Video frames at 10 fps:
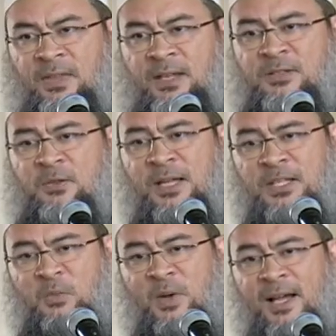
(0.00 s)
So
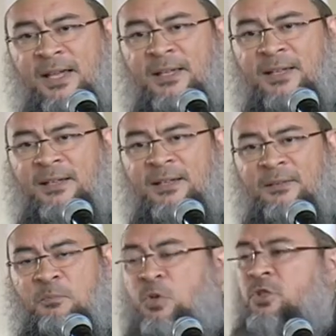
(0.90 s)
that's why
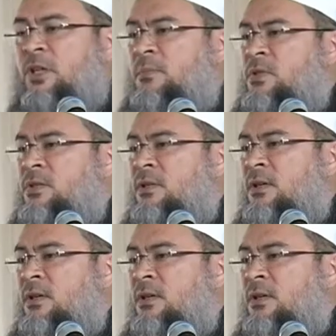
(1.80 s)
Muslims,